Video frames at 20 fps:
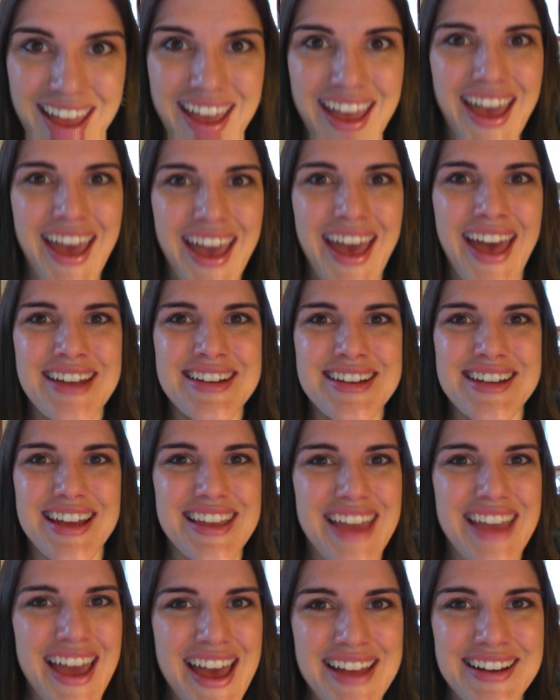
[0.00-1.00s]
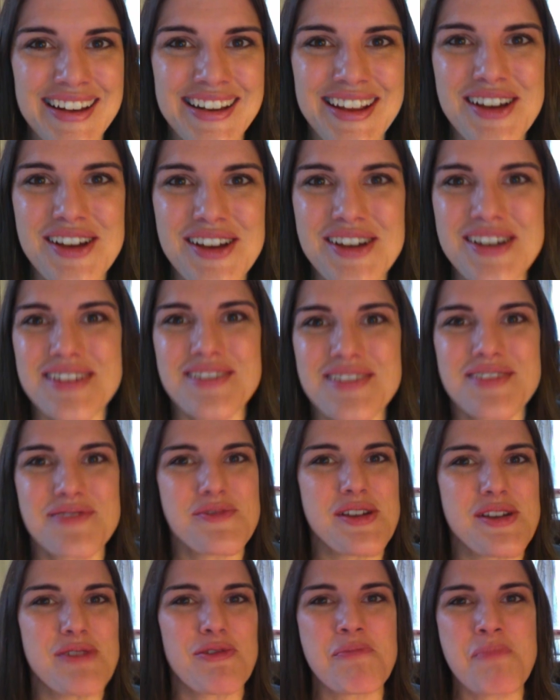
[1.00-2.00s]
And again,
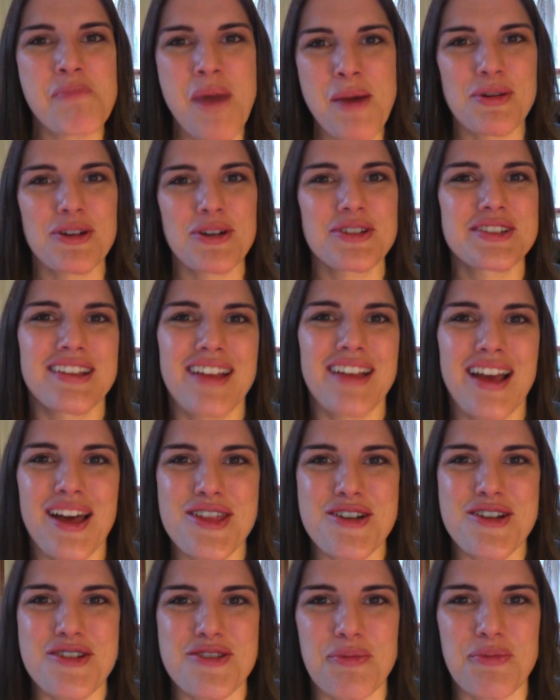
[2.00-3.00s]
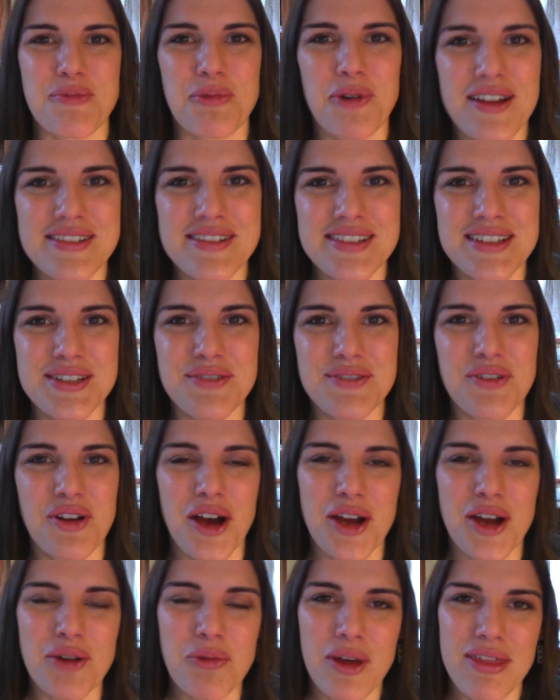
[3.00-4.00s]
we remember together the presence of
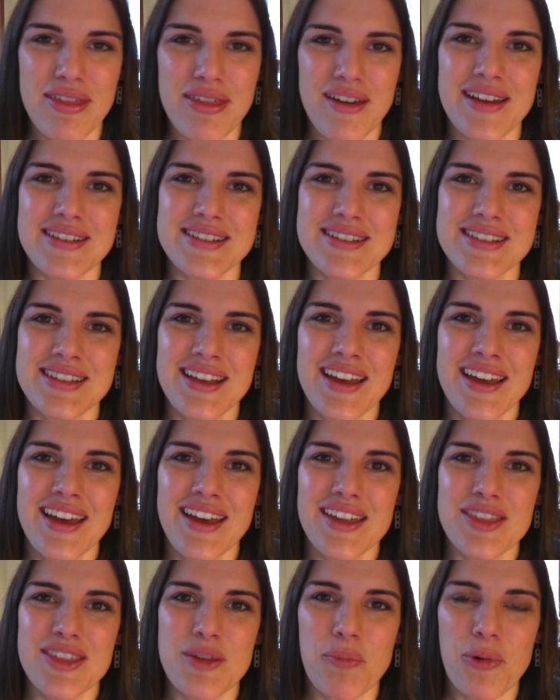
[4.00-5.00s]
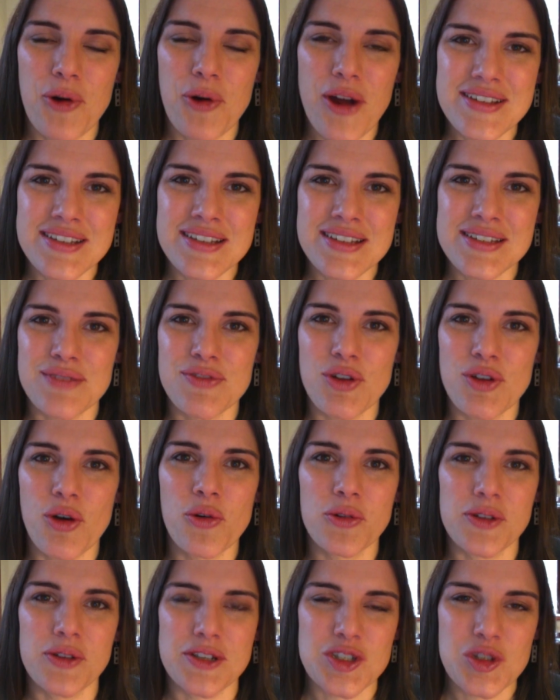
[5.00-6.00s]
God with us, the presence of the
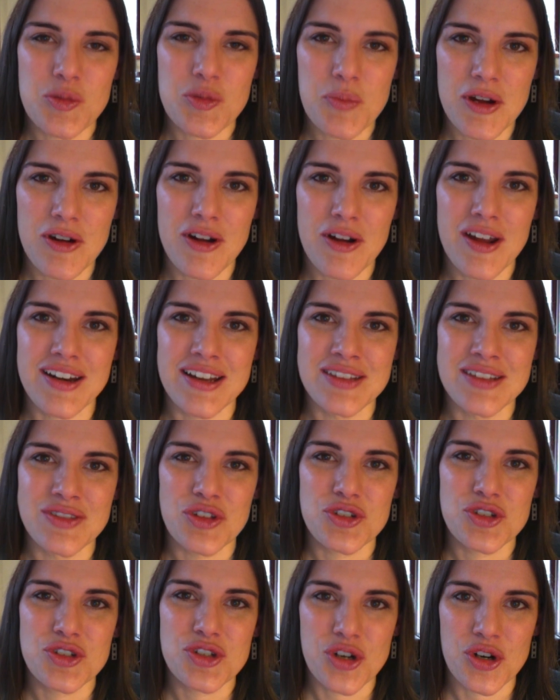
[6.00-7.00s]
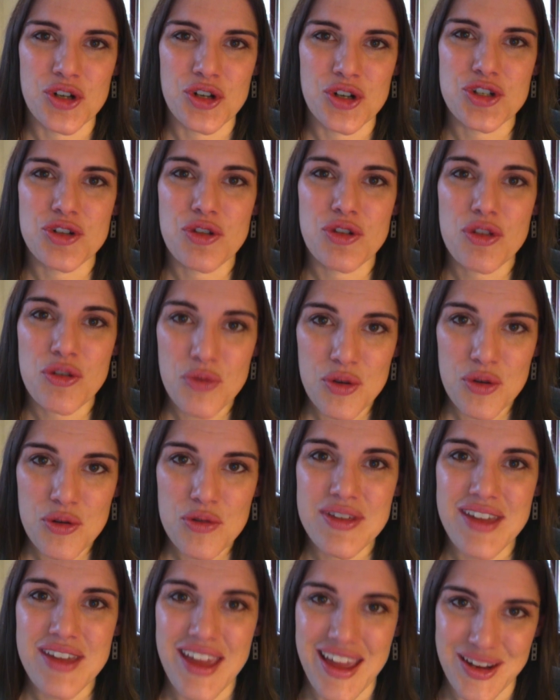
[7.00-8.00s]
Holy Spirit in the church through
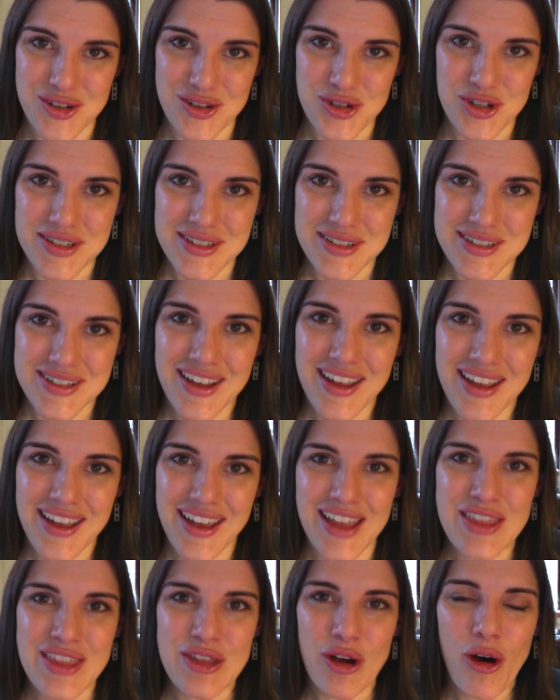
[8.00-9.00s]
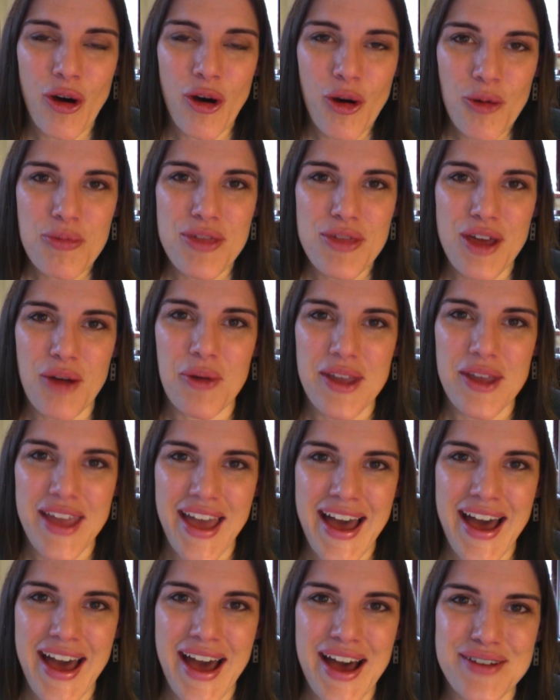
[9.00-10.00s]
the ages, and the hope that we
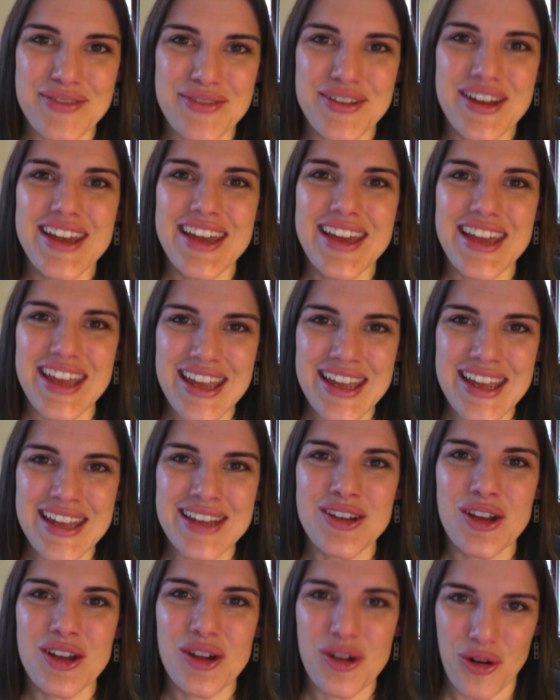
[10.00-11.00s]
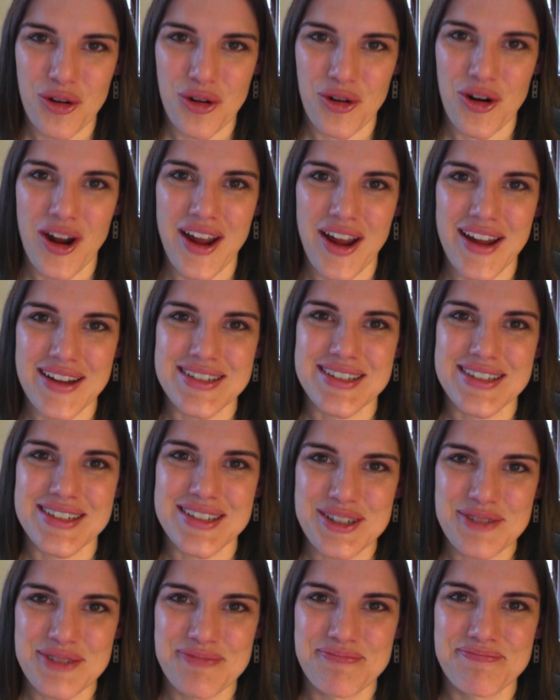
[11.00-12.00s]
have in Christ.
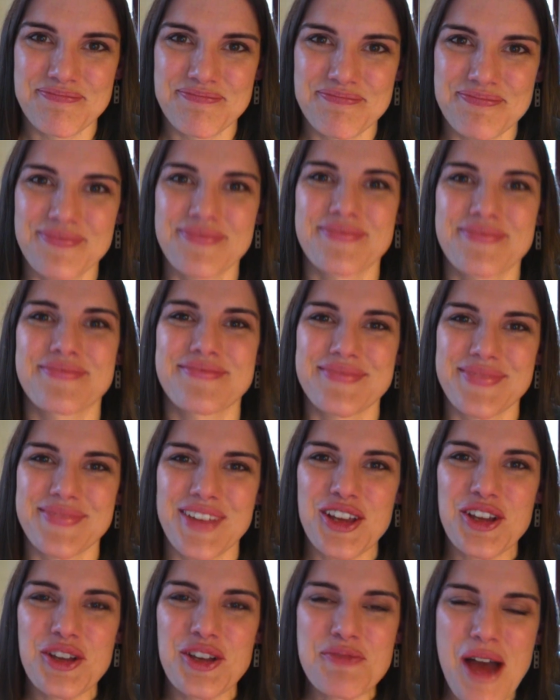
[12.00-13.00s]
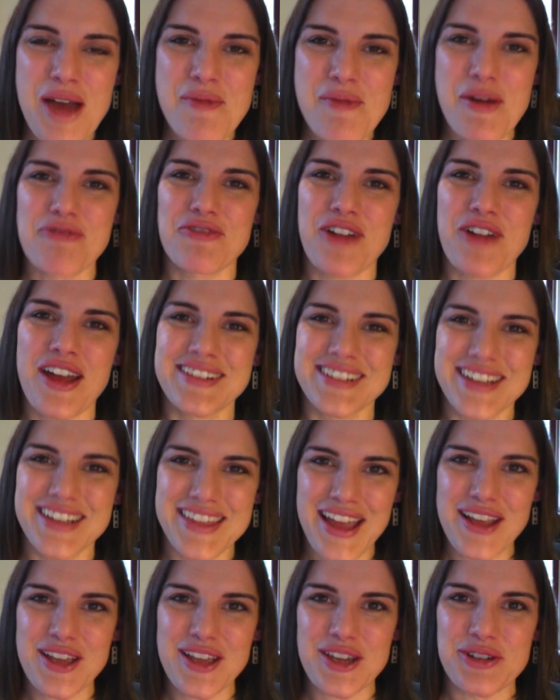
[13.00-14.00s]
Goodbye, my friend.
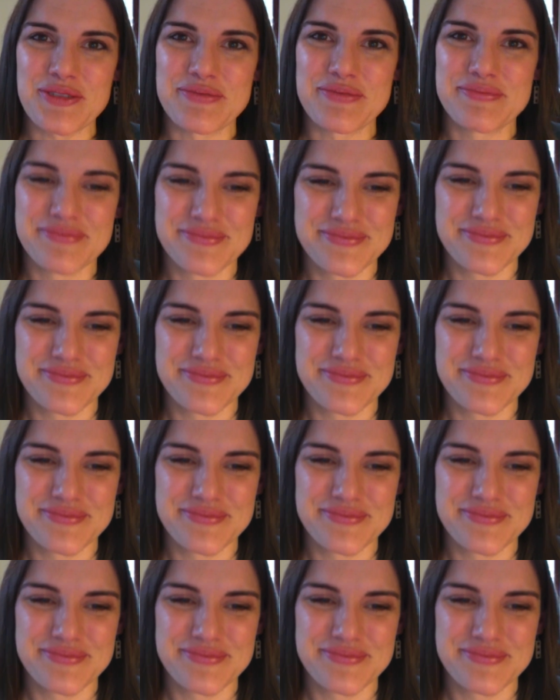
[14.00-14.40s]
Thank you.